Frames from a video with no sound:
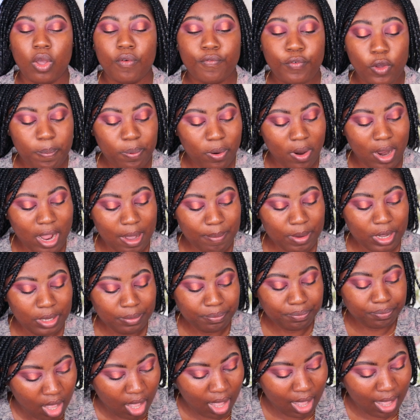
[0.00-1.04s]
For primer,
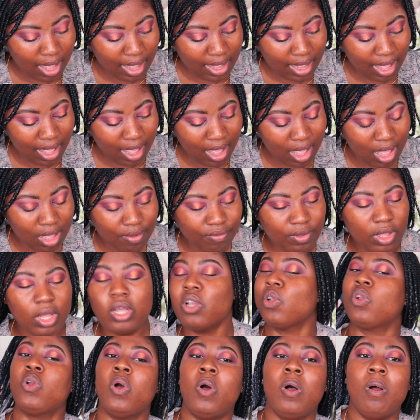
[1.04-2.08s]
I
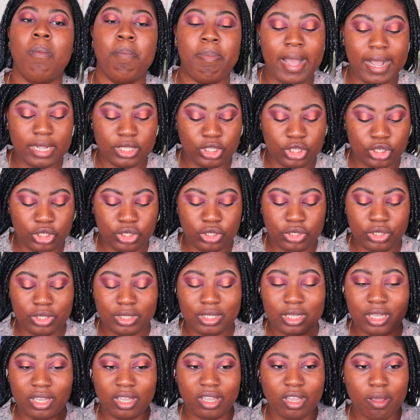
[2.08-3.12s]
have gone back to
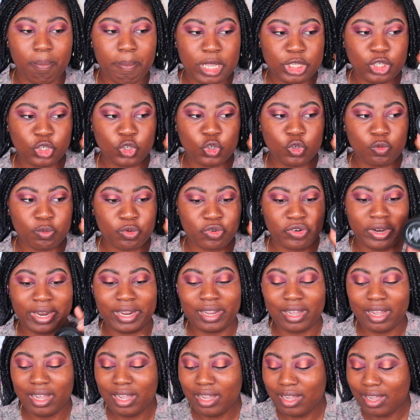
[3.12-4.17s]
using Magical
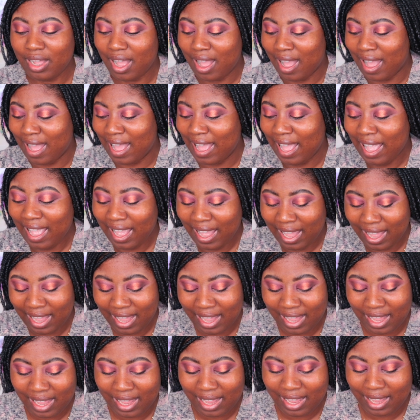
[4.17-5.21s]
Moringa.
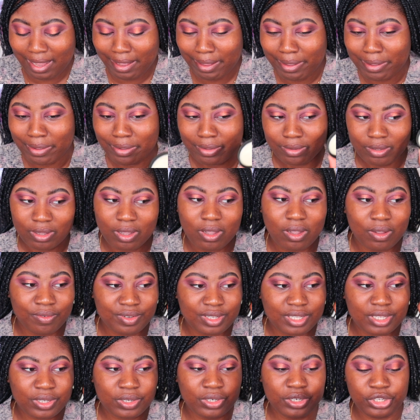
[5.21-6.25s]
I
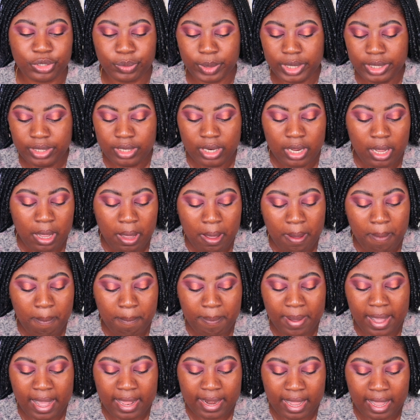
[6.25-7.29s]
obviously got a new one,
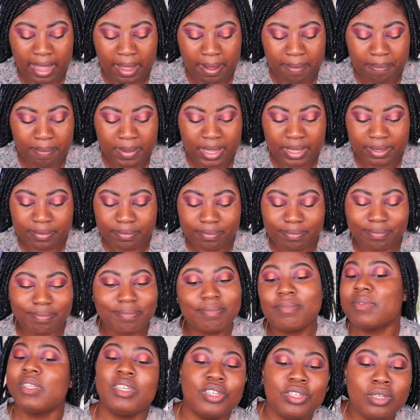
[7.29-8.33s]
but
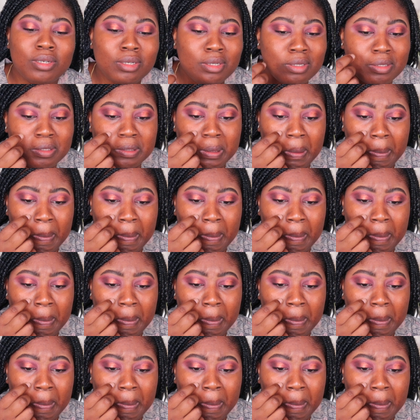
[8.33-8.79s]
this shit is the